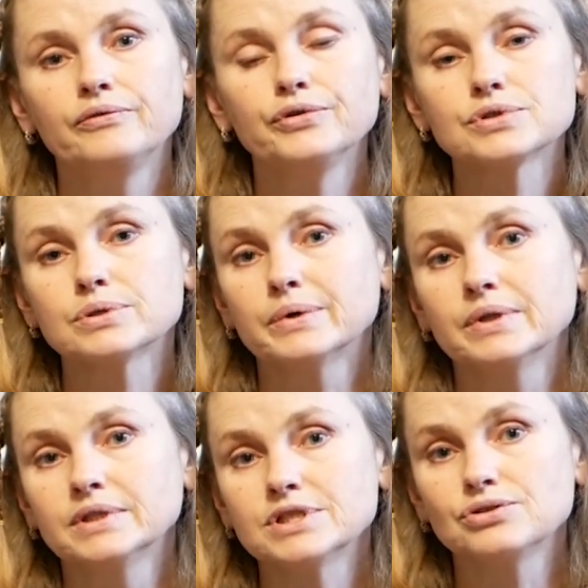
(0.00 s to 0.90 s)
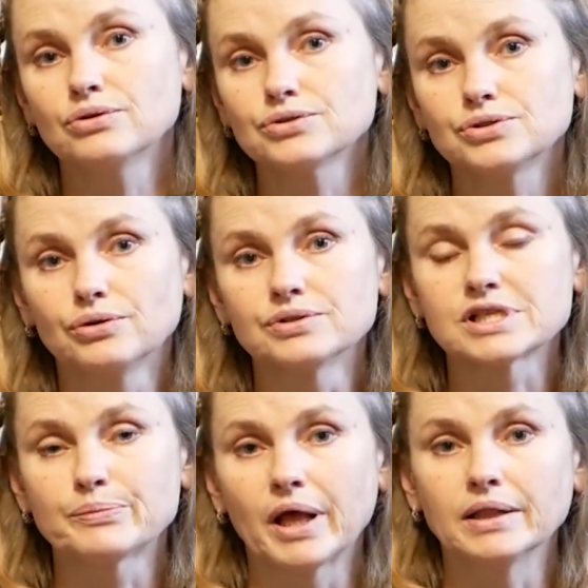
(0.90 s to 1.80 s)
First of all, these dogs don't
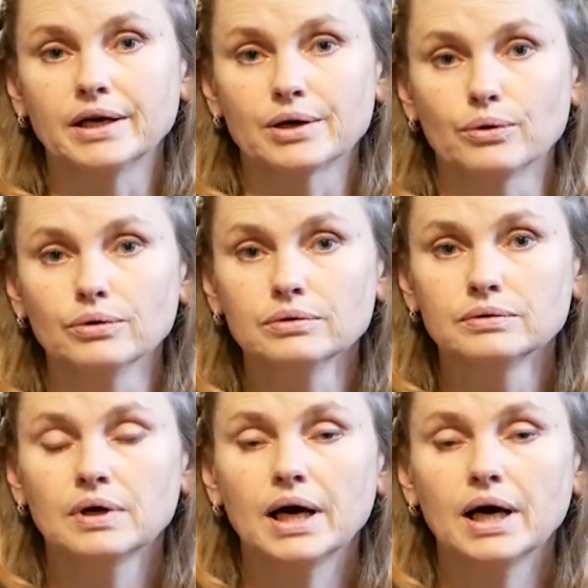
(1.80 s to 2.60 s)
smell at all,